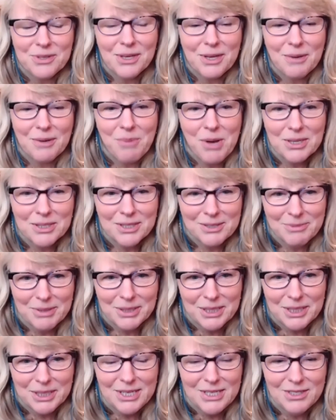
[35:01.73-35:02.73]

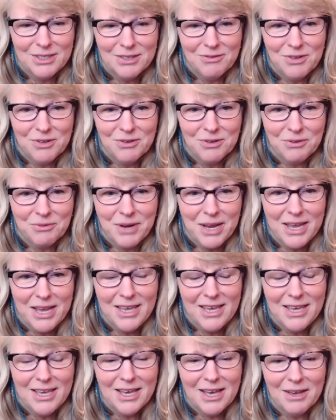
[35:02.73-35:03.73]
possibilities of doing
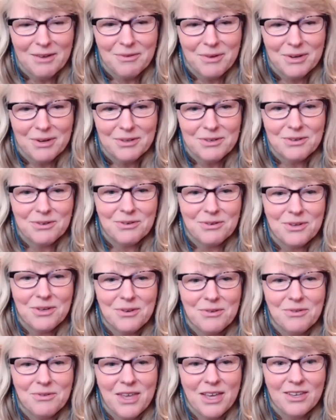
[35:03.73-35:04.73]
Reiki, I would assure
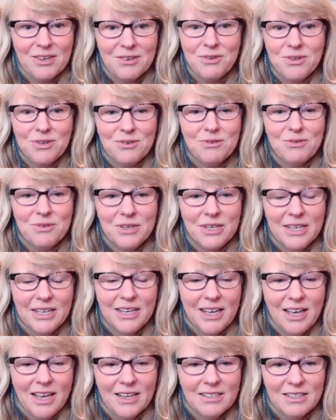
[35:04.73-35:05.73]
you that you do,
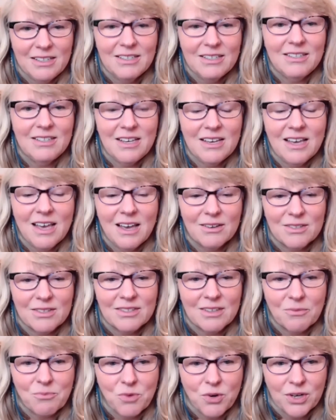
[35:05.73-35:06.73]
and to seek out
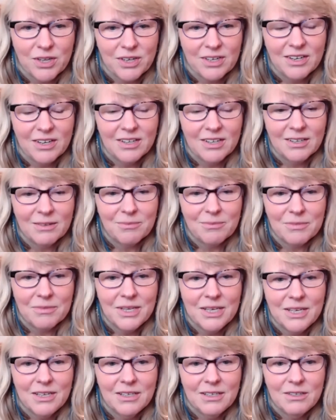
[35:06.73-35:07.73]
someone
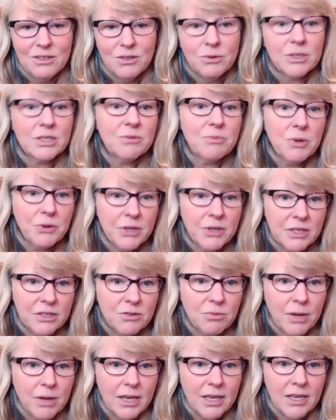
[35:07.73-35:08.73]
to experience
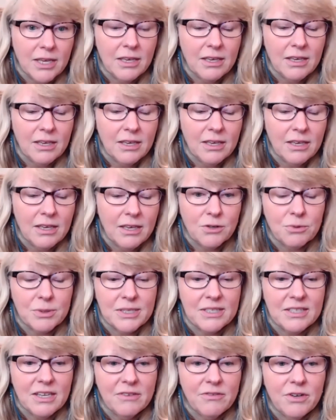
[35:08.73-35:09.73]
Reiki.
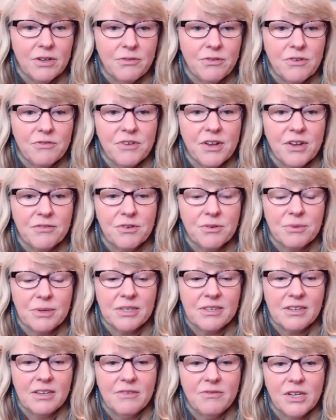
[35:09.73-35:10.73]
Receive it if you've never
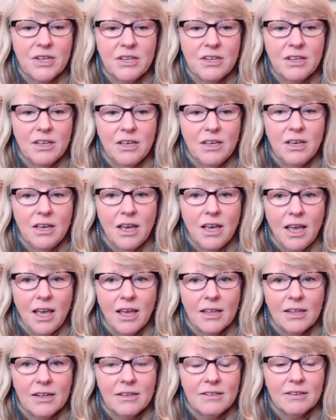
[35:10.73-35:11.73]
received it,
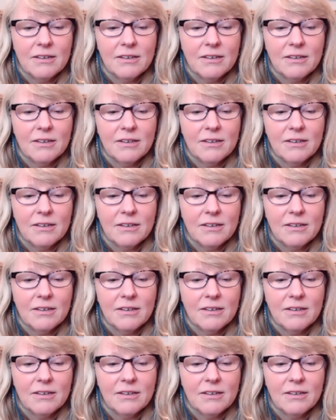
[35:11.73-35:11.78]
and